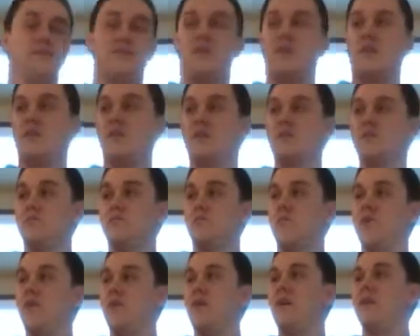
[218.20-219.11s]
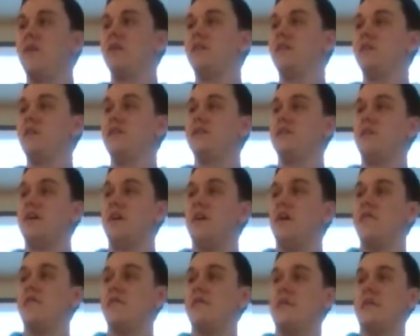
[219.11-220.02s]
there's more letters in the
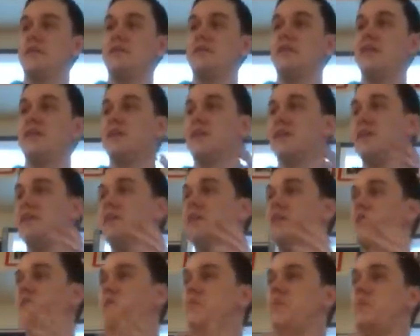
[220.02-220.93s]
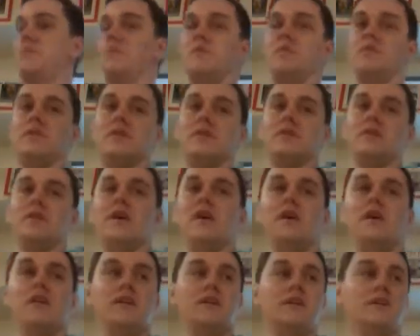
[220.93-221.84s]
alphabet than people here
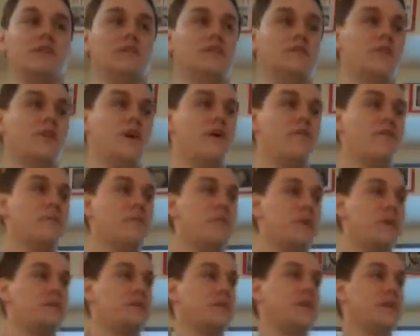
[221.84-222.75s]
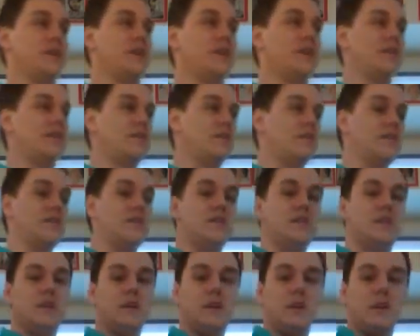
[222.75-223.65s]
are in here. So everybody's going to get a
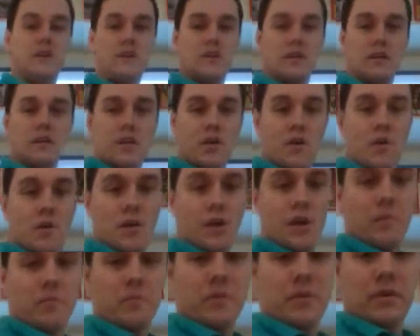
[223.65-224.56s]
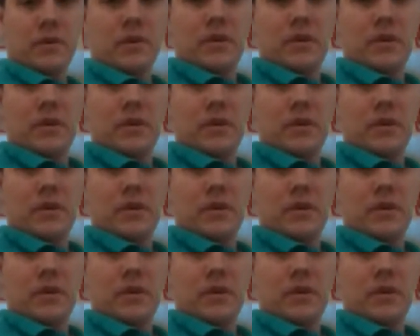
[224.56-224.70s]
turn to go up